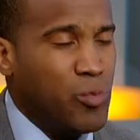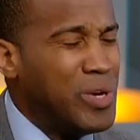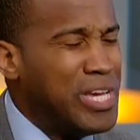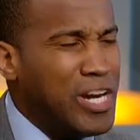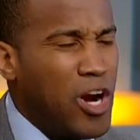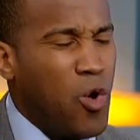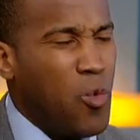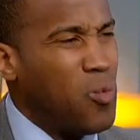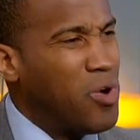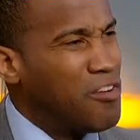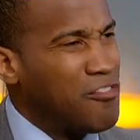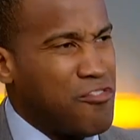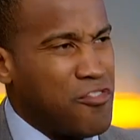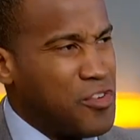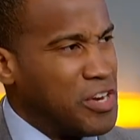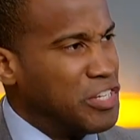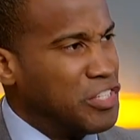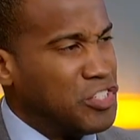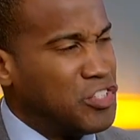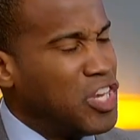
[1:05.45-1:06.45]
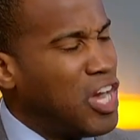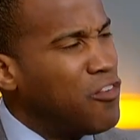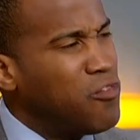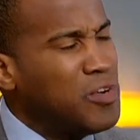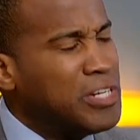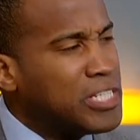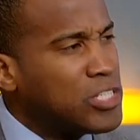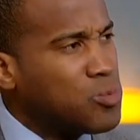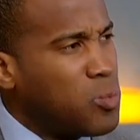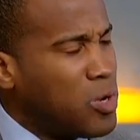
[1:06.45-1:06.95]
We don't want free
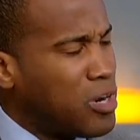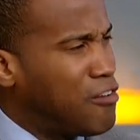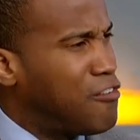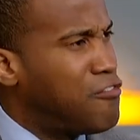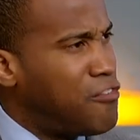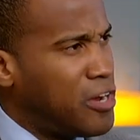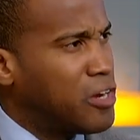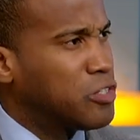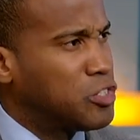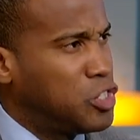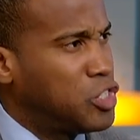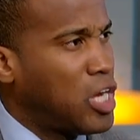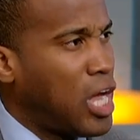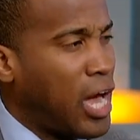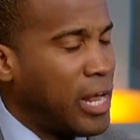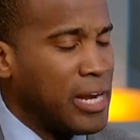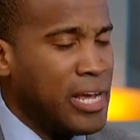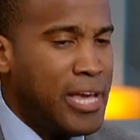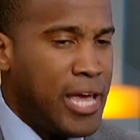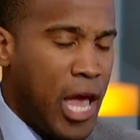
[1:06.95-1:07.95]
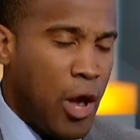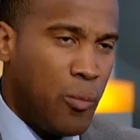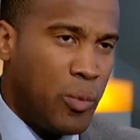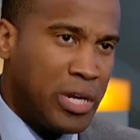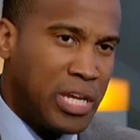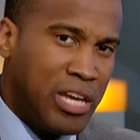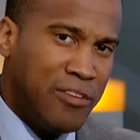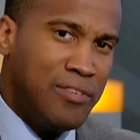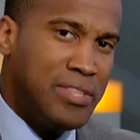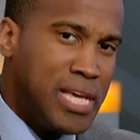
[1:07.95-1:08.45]
stuff. We just want a fair shot. And
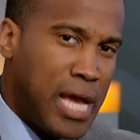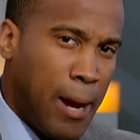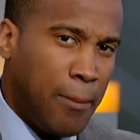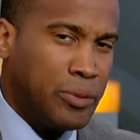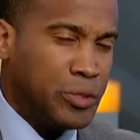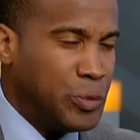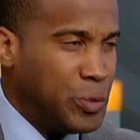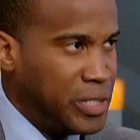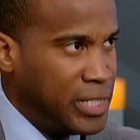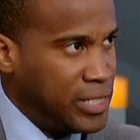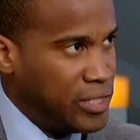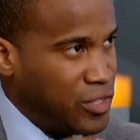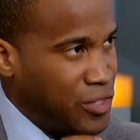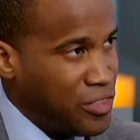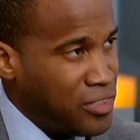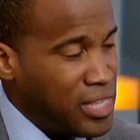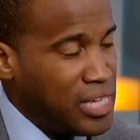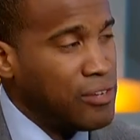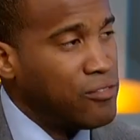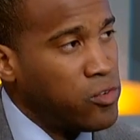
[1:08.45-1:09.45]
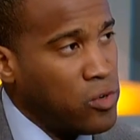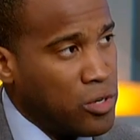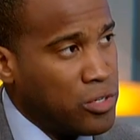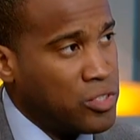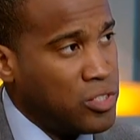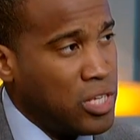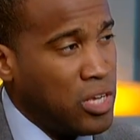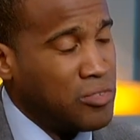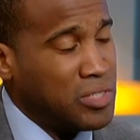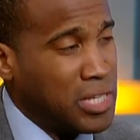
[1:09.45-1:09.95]
when given the opportunity to think for
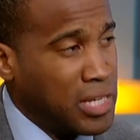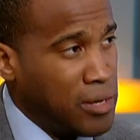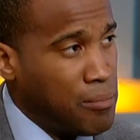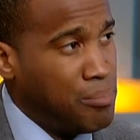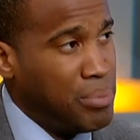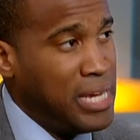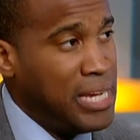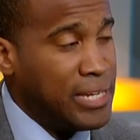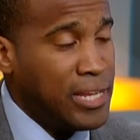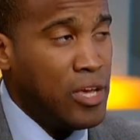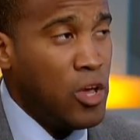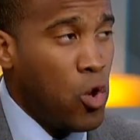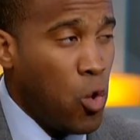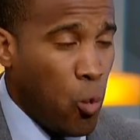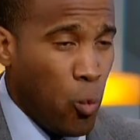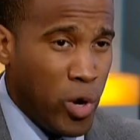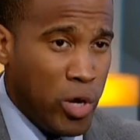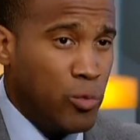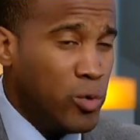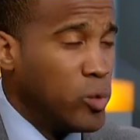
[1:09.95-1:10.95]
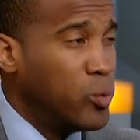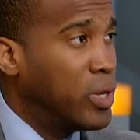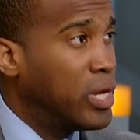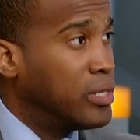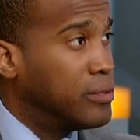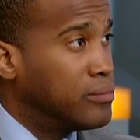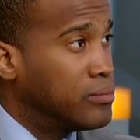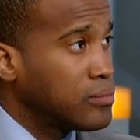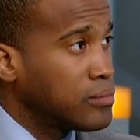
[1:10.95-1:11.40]
ourselves and compete, we will win.